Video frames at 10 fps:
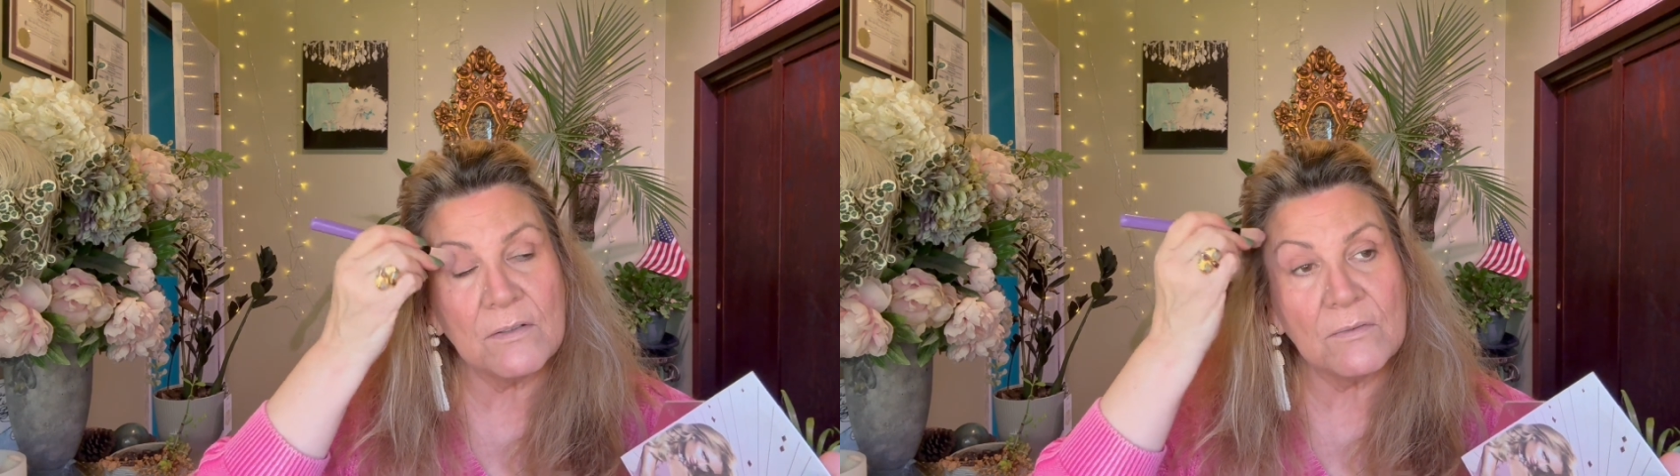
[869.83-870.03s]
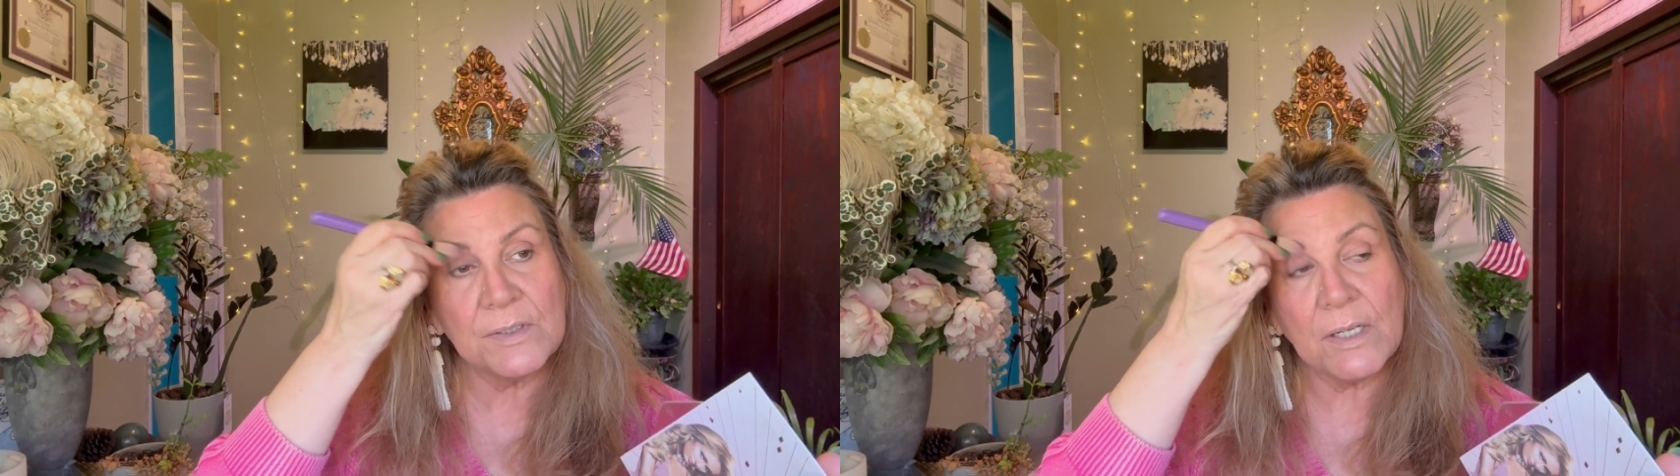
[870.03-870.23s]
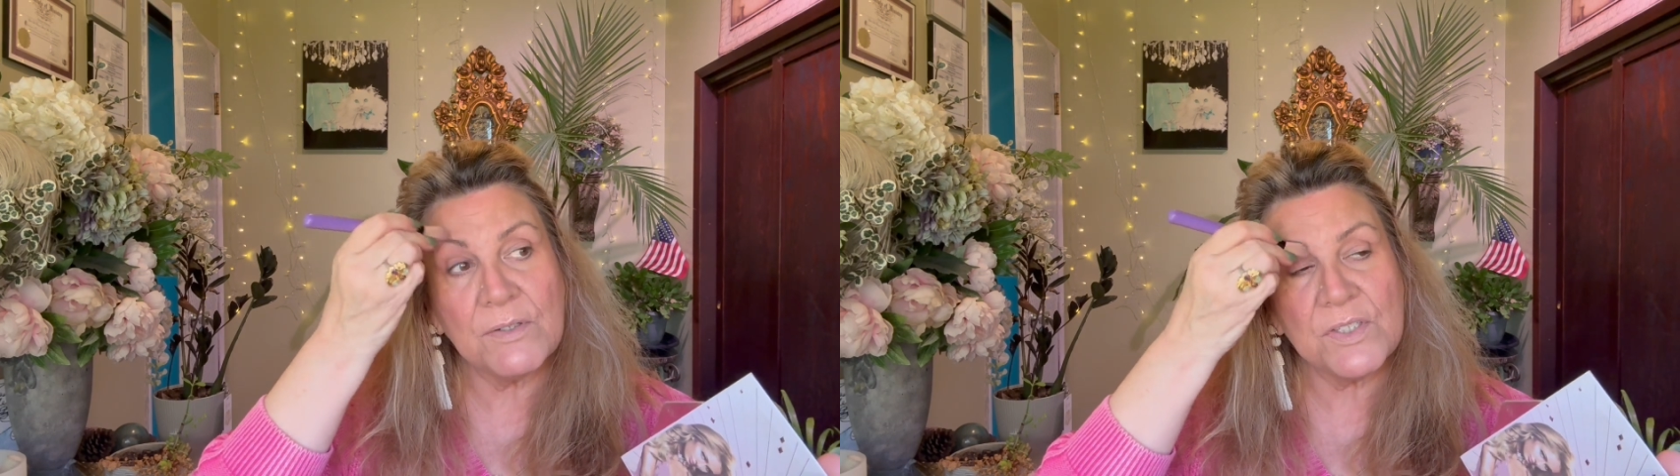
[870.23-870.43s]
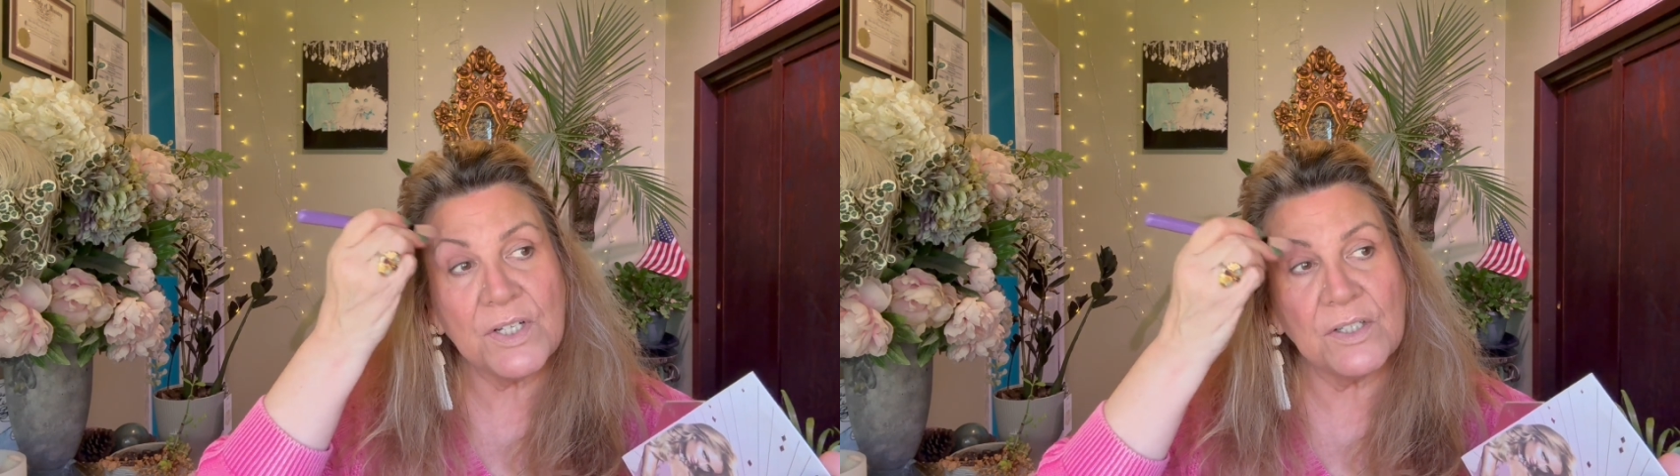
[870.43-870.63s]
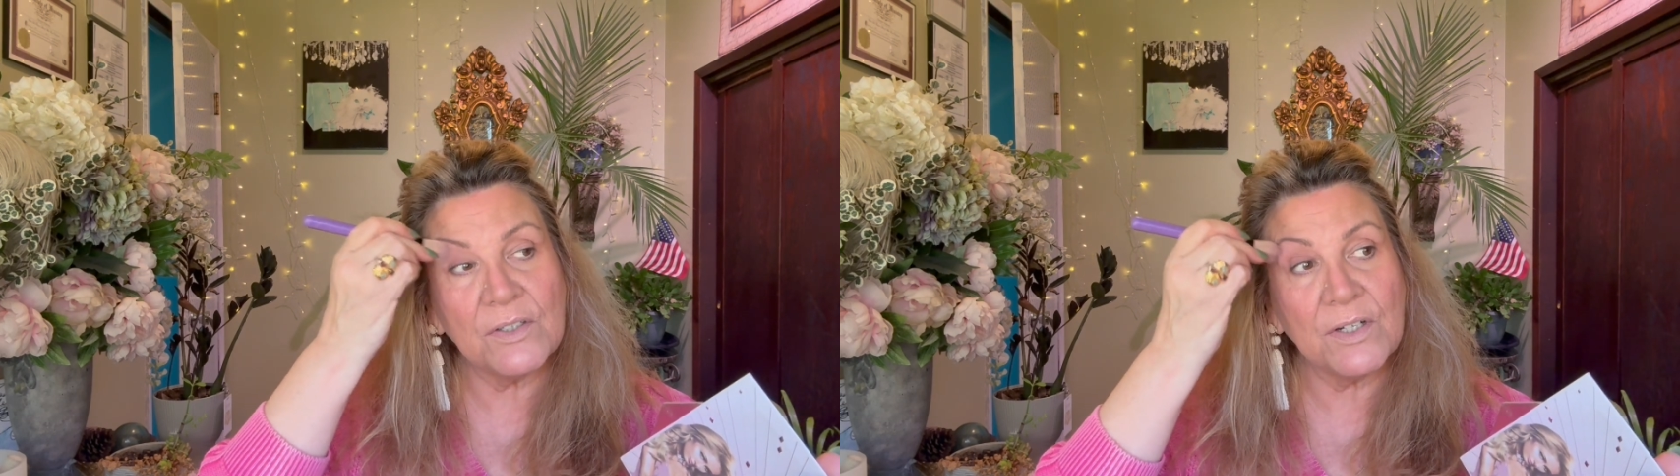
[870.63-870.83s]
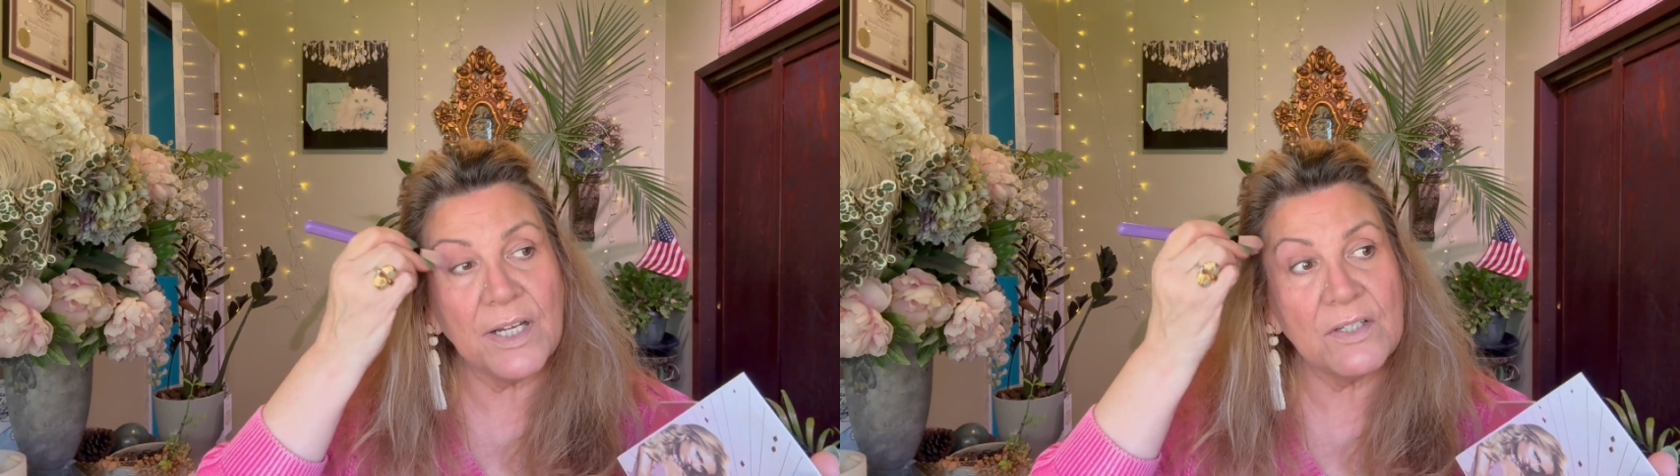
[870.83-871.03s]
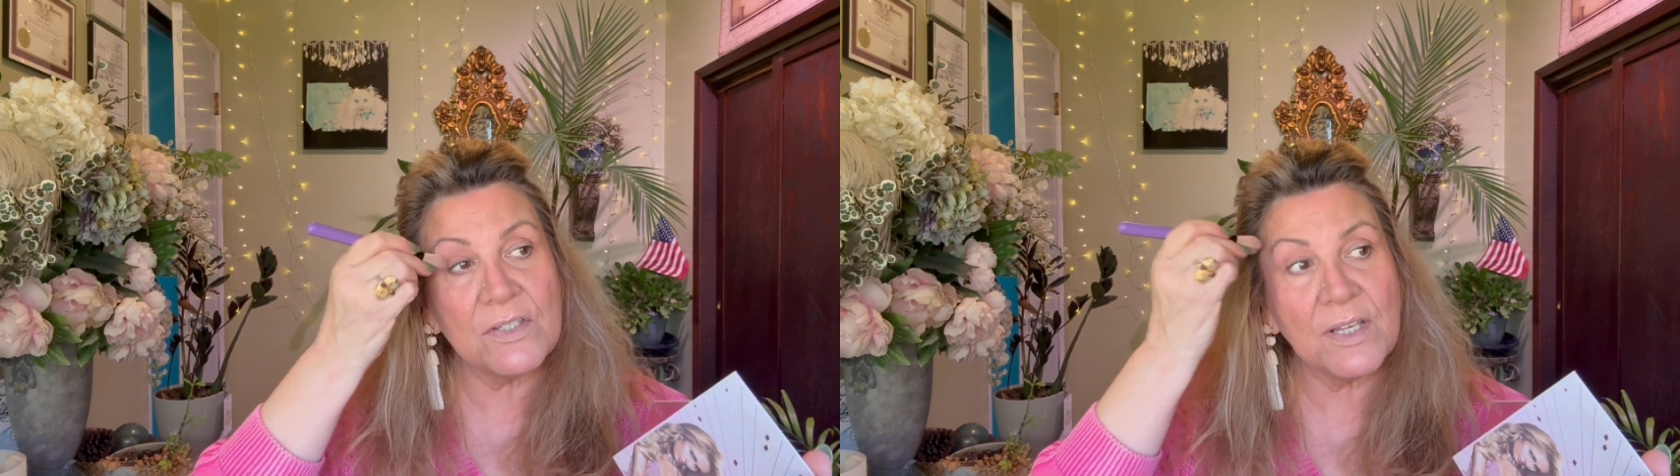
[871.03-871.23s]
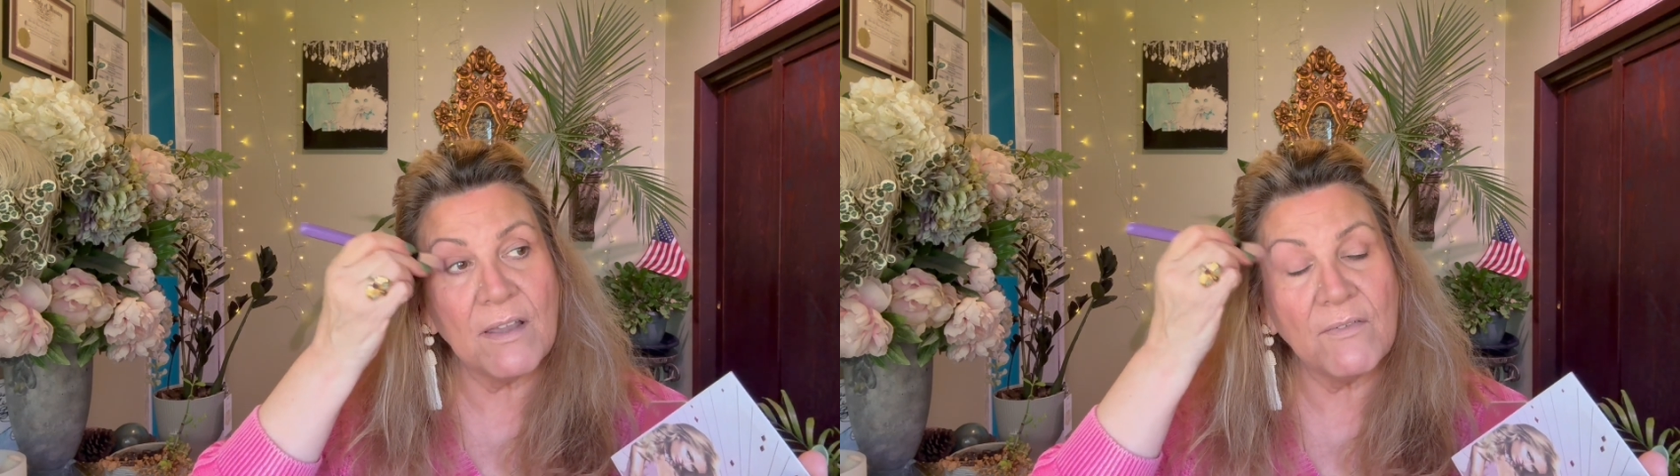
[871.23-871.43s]
When I was younger, I used
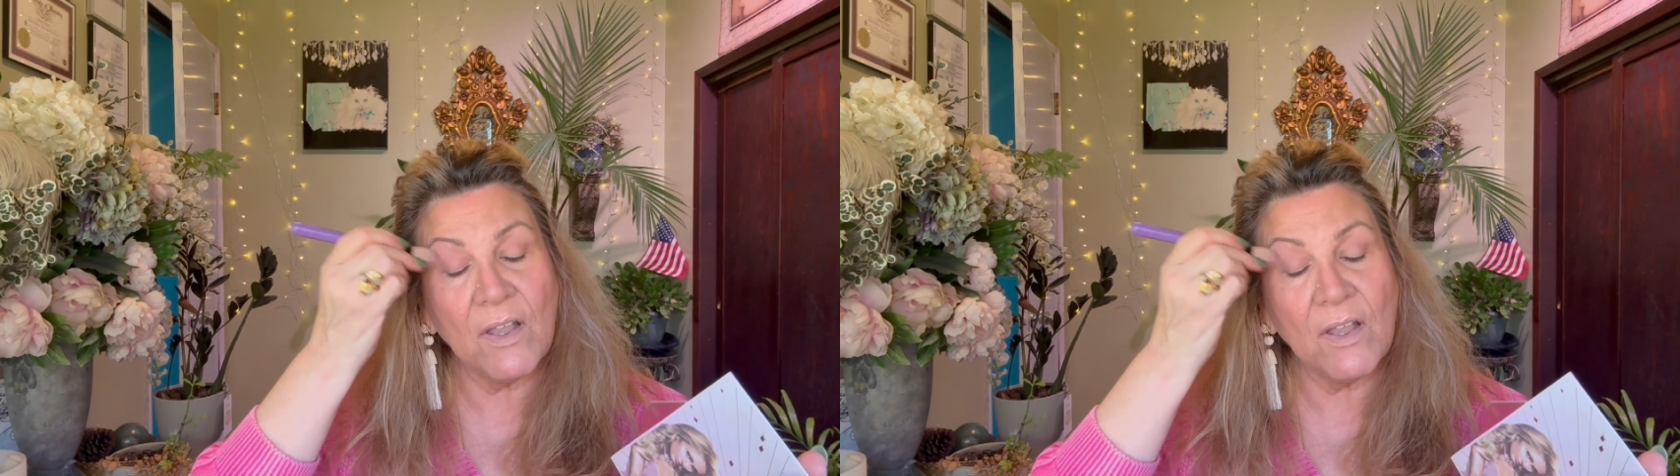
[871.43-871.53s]
to have